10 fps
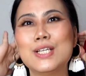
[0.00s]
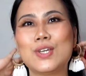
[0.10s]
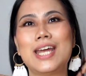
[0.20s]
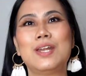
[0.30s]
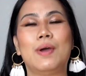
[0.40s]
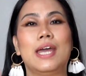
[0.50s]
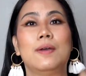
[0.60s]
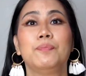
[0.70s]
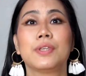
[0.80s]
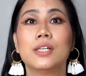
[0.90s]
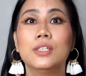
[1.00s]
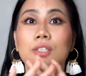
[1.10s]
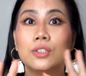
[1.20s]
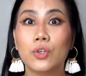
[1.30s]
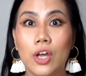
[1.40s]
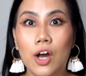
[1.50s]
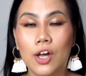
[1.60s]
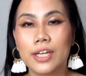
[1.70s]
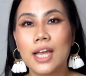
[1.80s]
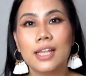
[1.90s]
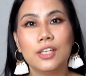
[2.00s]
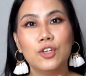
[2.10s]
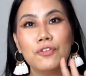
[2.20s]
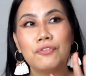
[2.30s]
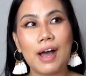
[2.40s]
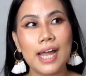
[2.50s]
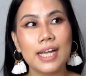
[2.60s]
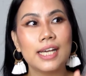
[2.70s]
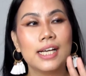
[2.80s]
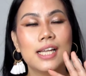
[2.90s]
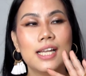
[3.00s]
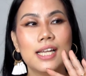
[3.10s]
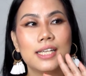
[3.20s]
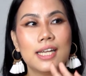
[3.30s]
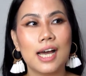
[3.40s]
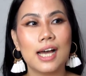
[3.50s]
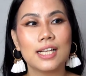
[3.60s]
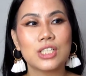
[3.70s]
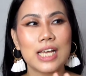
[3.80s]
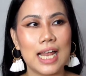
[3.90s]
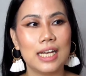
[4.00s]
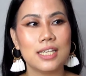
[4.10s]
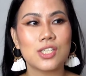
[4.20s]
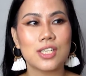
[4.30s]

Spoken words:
So anyway, so yon, yung final na challenge